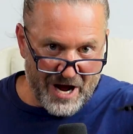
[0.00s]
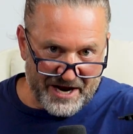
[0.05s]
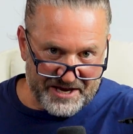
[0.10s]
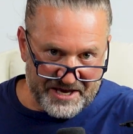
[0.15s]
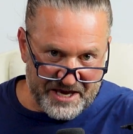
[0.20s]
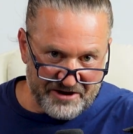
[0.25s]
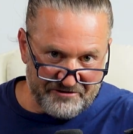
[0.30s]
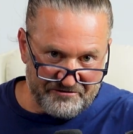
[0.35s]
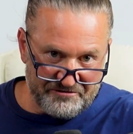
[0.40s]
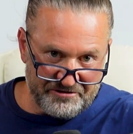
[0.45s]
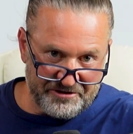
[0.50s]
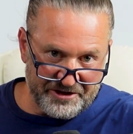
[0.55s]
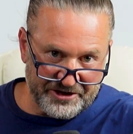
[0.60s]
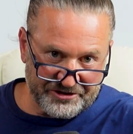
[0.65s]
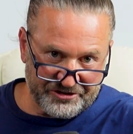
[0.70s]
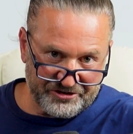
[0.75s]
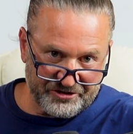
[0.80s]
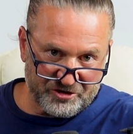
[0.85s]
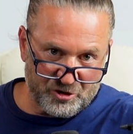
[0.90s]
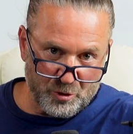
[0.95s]
not give
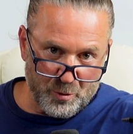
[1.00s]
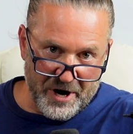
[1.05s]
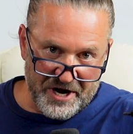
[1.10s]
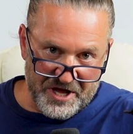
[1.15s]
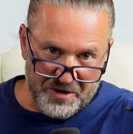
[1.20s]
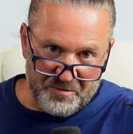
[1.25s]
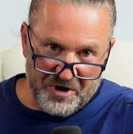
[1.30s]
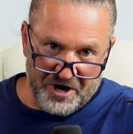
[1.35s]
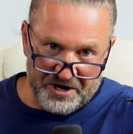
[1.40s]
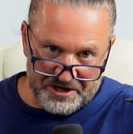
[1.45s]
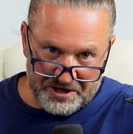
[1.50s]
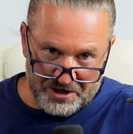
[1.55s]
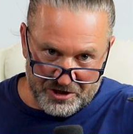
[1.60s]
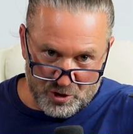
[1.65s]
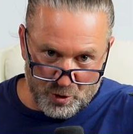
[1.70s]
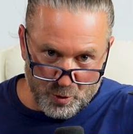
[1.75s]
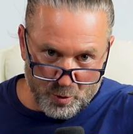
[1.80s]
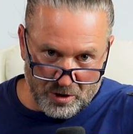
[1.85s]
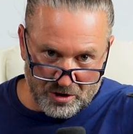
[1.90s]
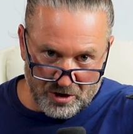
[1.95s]
this to anybody.
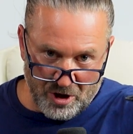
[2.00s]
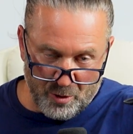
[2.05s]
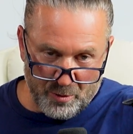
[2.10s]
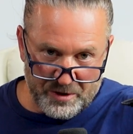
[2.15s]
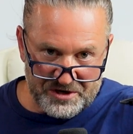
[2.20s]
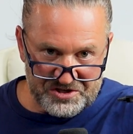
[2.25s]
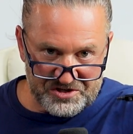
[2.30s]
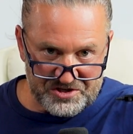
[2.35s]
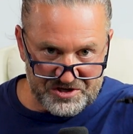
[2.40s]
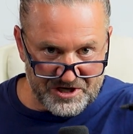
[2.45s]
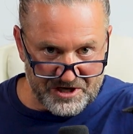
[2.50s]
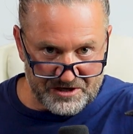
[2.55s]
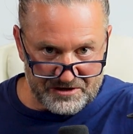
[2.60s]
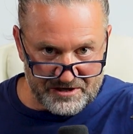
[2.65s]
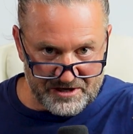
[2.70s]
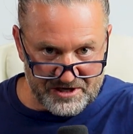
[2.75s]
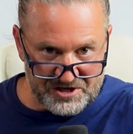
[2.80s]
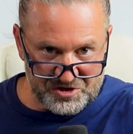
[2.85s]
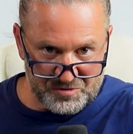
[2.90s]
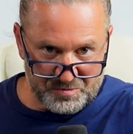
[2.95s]
You will always
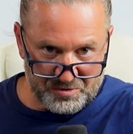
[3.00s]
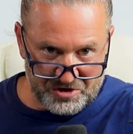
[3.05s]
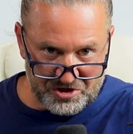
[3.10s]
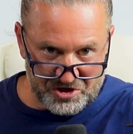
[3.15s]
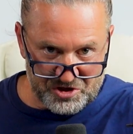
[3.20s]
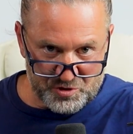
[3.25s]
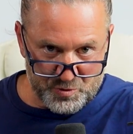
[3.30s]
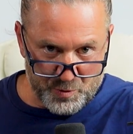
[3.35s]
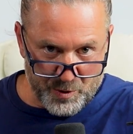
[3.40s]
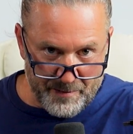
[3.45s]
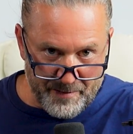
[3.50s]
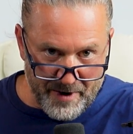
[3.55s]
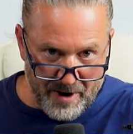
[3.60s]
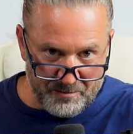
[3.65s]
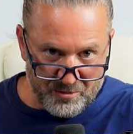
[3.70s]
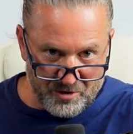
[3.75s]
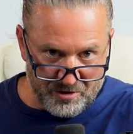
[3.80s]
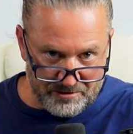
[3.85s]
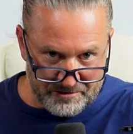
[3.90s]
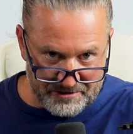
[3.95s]
need this. Please
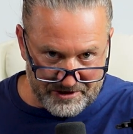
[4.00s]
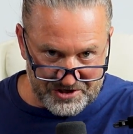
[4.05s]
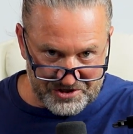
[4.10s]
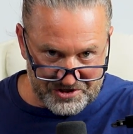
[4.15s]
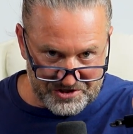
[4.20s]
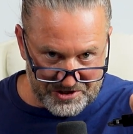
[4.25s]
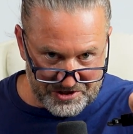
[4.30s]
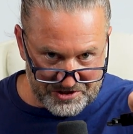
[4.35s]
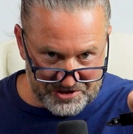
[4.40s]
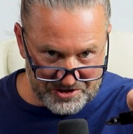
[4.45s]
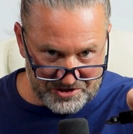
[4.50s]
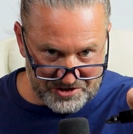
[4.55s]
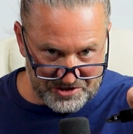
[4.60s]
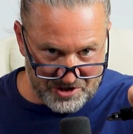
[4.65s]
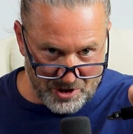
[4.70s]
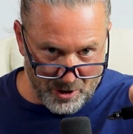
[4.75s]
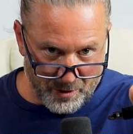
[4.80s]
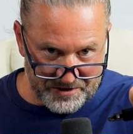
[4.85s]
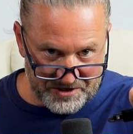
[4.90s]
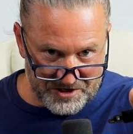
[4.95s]
remember this. This
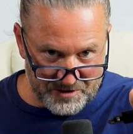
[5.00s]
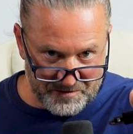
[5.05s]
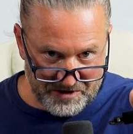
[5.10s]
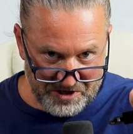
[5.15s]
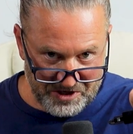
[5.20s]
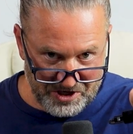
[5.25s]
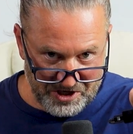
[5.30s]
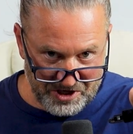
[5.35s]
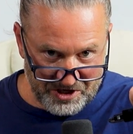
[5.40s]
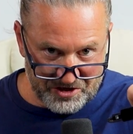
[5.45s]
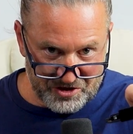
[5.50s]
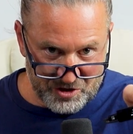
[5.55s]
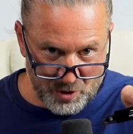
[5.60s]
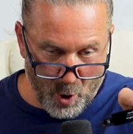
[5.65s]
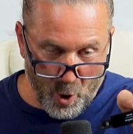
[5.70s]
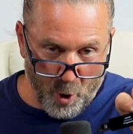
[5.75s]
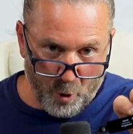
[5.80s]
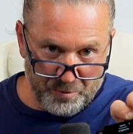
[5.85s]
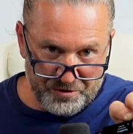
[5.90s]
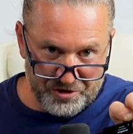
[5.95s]
is going to be needed
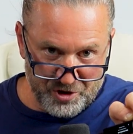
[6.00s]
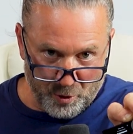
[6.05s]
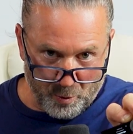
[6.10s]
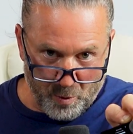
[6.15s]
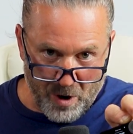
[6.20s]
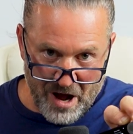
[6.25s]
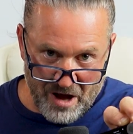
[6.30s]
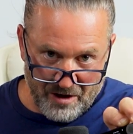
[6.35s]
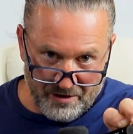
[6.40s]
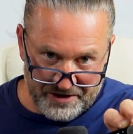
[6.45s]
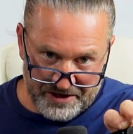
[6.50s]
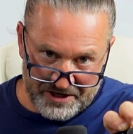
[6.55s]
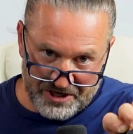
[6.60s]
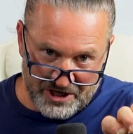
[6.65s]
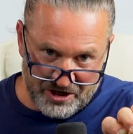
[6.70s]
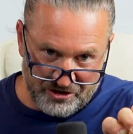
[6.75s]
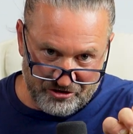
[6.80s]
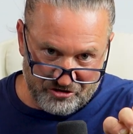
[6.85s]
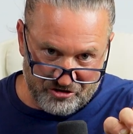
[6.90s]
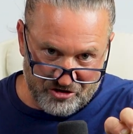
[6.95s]
to open your wallet
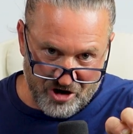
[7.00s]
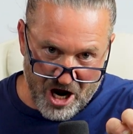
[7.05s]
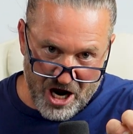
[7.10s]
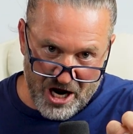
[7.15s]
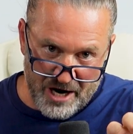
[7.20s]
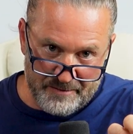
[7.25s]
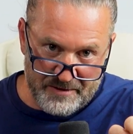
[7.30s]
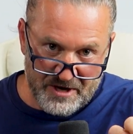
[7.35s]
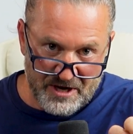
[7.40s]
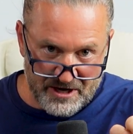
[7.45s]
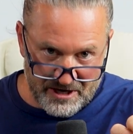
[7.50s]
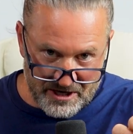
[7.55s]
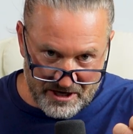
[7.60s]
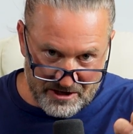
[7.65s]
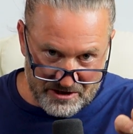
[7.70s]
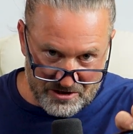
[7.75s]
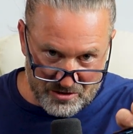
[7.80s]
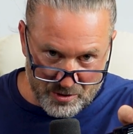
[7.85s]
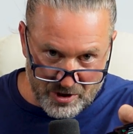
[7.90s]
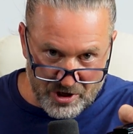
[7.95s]
each time.
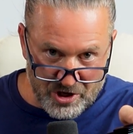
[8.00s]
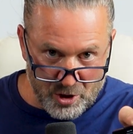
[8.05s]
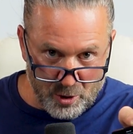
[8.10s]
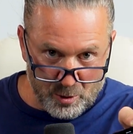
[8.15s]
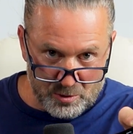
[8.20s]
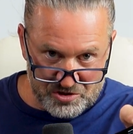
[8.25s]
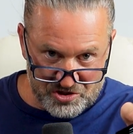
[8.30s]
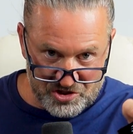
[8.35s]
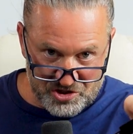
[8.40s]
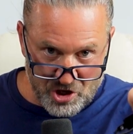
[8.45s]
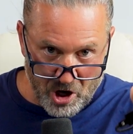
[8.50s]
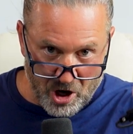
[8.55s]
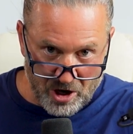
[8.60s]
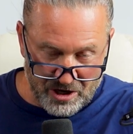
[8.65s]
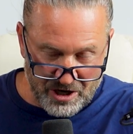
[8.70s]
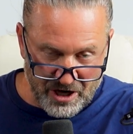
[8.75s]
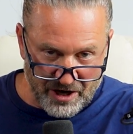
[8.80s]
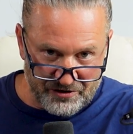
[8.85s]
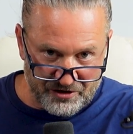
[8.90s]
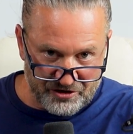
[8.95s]
Either it goes
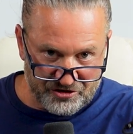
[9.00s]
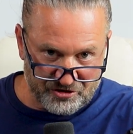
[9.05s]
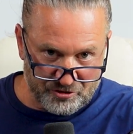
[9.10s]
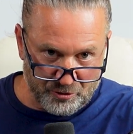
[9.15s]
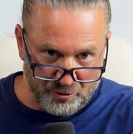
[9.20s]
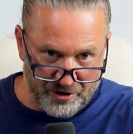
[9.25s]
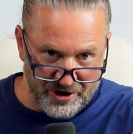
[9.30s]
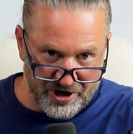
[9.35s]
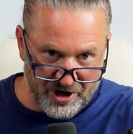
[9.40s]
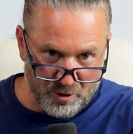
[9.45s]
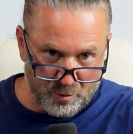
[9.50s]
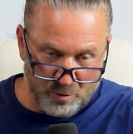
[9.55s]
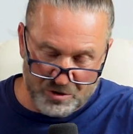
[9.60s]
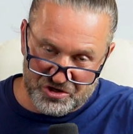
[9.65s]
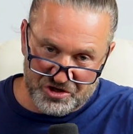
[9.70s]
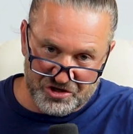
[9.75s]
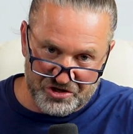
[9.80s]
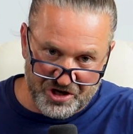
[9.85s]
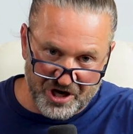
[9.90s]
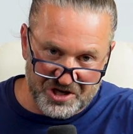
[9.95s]
dark on the screen,
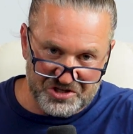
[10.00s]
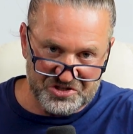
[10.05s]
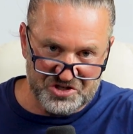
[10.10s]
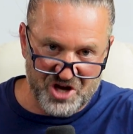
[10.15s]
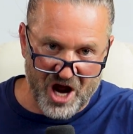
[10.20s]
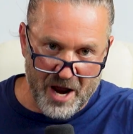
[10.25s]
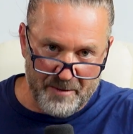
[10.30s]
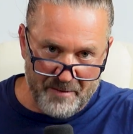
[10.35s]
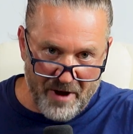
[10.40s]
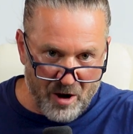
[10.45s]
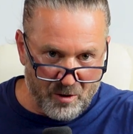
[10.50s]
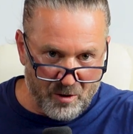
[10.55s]
which it does time